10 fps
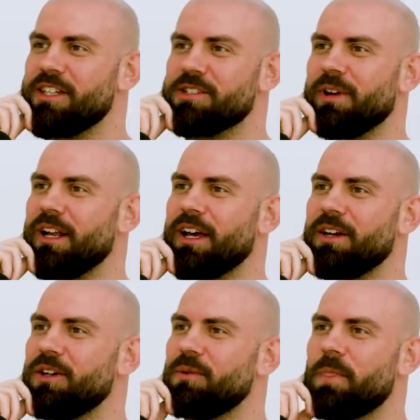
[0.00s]
it is, mate? Like
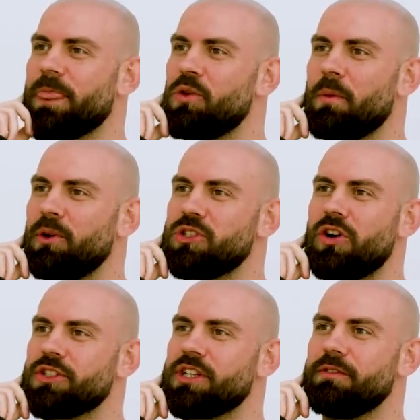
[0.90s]
you, could put
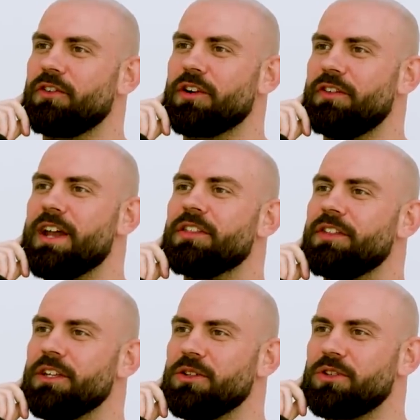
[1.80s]
toxic in front of anything.